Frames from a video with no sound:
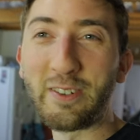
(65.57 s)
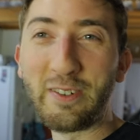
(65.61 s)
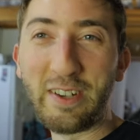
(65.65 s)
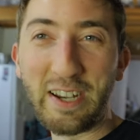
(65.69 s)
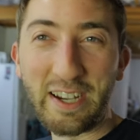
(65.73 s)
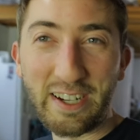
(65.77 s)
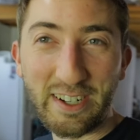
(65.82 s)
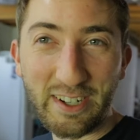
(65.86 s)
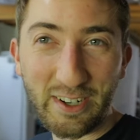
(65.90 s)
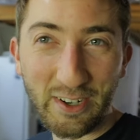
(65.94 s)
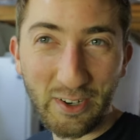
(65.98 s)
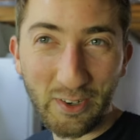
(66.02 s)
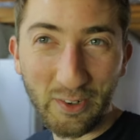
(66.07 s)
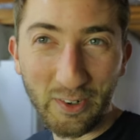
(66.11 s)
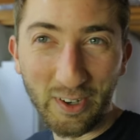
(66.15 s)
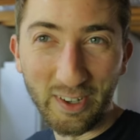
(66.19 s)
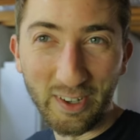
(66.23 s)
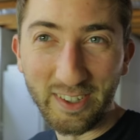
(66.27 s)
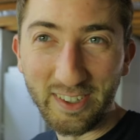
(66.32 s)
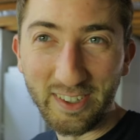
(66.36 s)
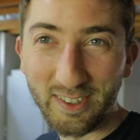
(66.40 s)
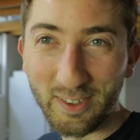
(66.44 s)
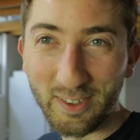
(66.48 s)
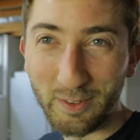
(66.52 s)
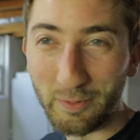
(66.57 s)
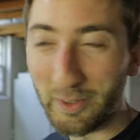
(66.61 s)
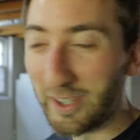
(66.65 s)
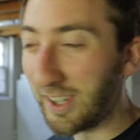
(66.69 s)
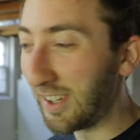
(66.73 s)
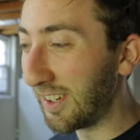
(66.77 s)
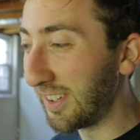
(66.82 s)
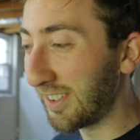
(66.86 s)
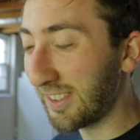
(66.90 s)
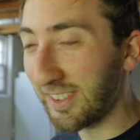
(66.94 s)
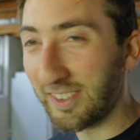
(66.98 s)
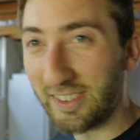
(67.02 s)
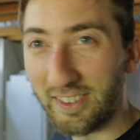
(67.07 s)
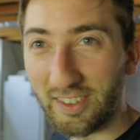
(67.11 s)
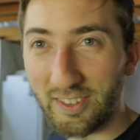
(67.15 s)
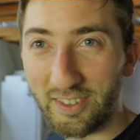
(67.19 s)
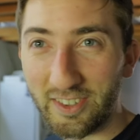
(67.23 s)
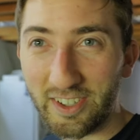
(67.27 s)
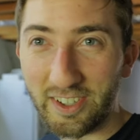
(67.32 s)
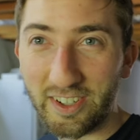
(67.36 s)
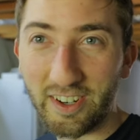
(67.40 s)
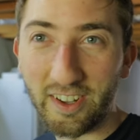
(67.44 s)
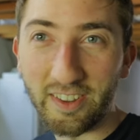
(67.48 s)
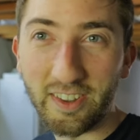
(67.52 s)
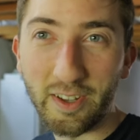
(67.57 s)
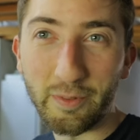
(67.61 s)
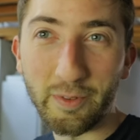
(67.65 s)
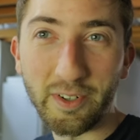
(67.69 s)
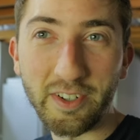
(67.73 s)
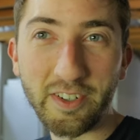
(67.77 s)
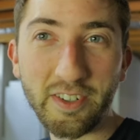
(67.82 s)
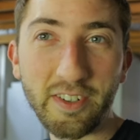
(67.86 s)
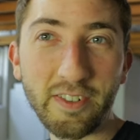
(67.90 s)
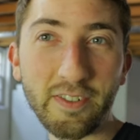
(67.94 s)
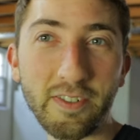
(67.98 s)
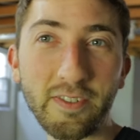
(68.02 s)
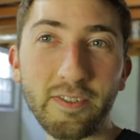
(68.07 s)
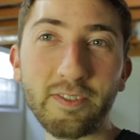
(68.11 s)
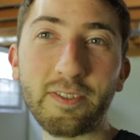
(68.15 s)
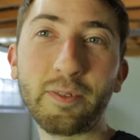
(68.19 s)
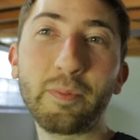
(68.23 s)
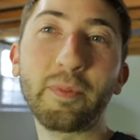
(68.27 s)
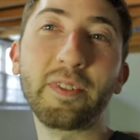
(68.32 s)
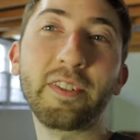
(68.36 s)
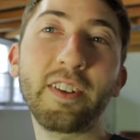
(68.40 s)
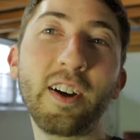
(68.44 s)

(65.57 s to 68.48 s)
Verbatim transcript: you need to do all this, to be honest, because it's really not that much different from